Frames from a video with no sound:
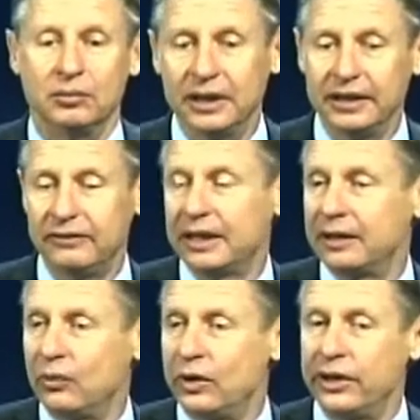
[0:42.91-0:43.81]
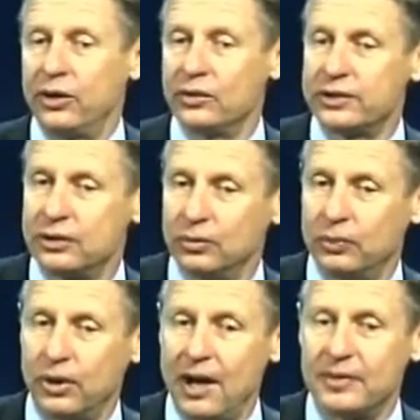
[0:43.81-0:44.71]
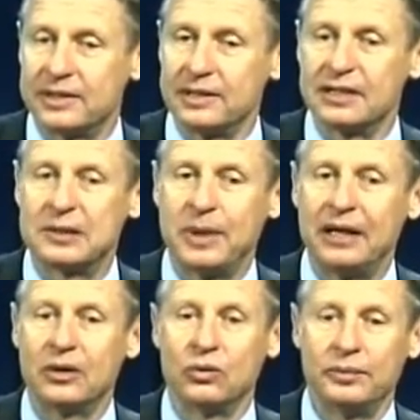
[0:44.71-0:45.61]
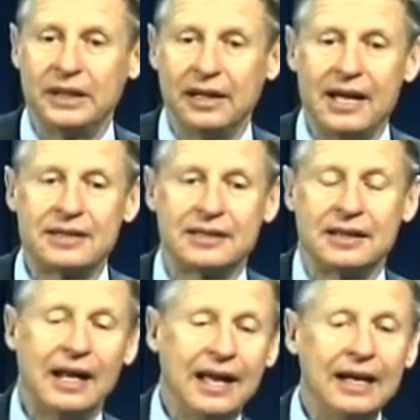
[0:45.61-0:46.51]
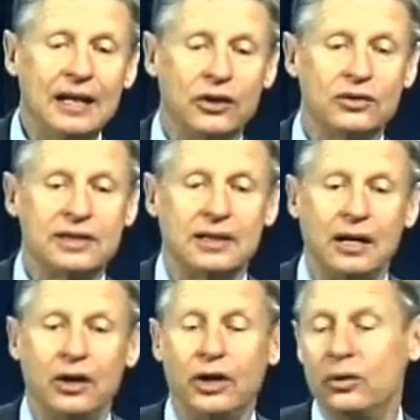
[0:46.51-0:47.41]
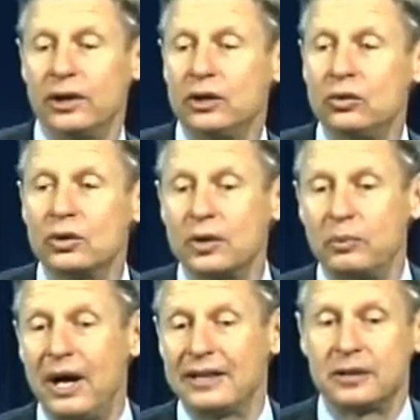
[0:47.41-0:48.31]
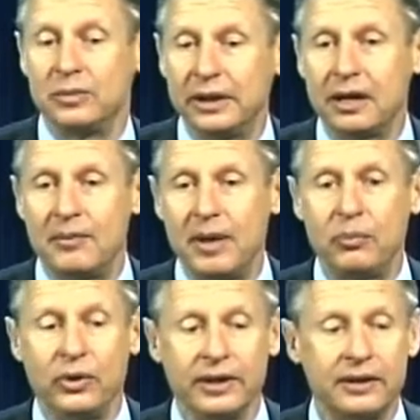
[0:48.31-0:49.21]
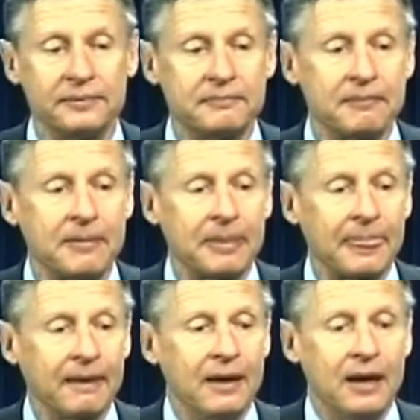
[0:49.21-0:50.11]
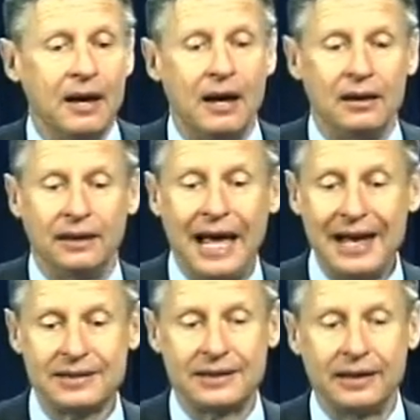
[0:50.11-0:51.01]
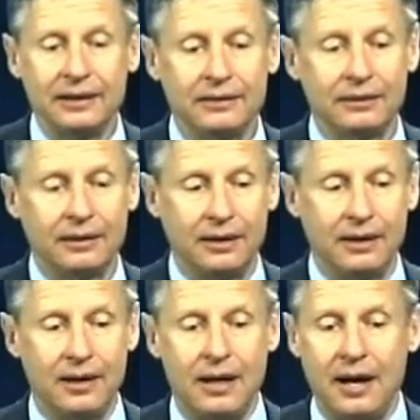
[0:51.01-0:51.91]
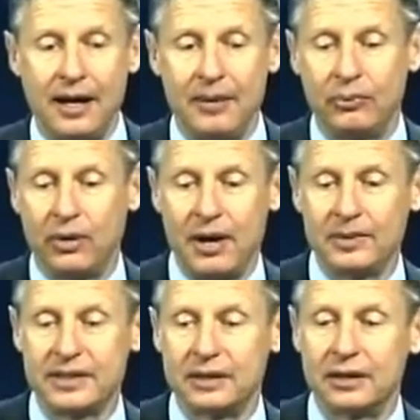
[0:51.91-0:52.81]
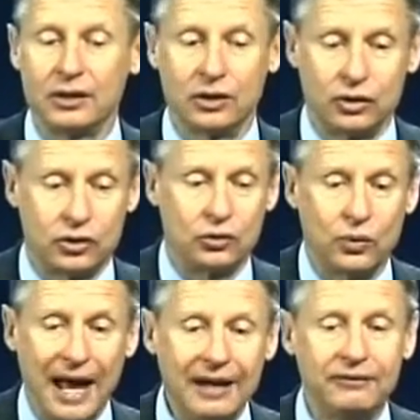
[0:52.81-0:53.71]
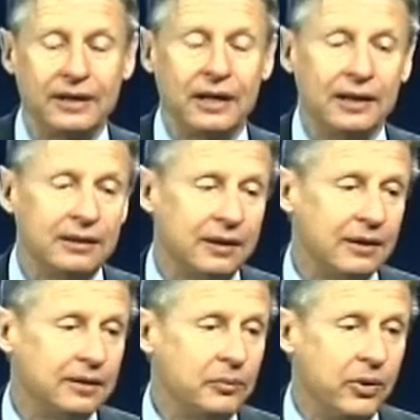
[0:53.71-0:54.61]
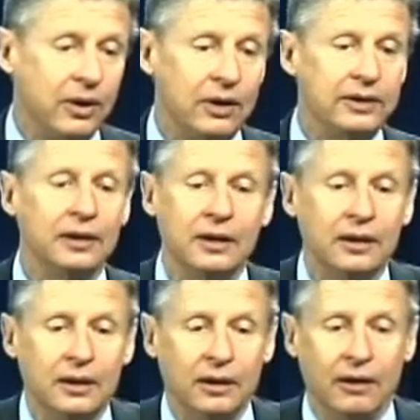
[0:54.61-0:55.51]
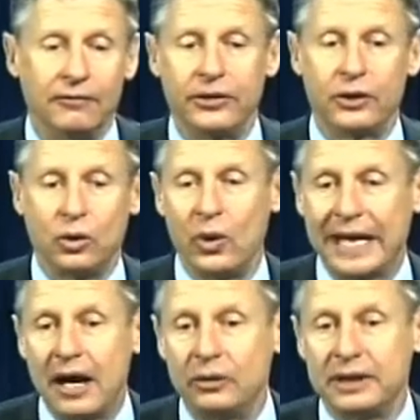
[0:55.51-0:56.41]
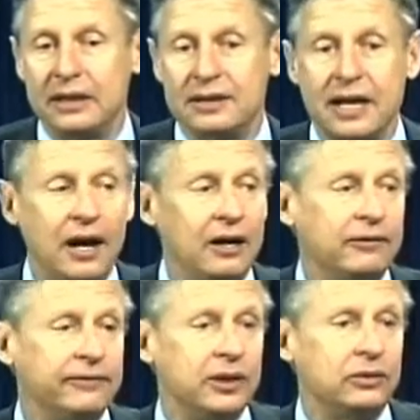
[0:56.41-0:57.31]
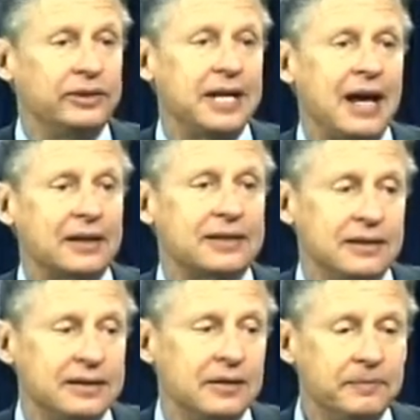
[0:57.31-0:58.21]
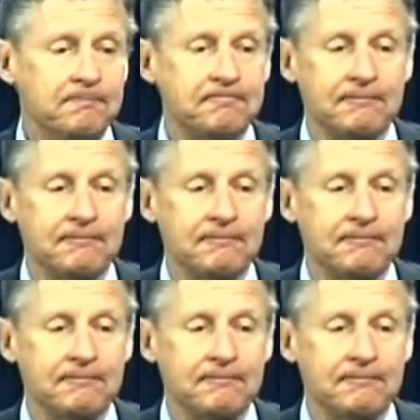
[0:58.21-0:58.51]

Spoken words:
believing that with those two promises, spending will be less than any other scenario that you could possibly come up with. Lastly, I am promising to advocate on the part of throwing out the entire federal tax system.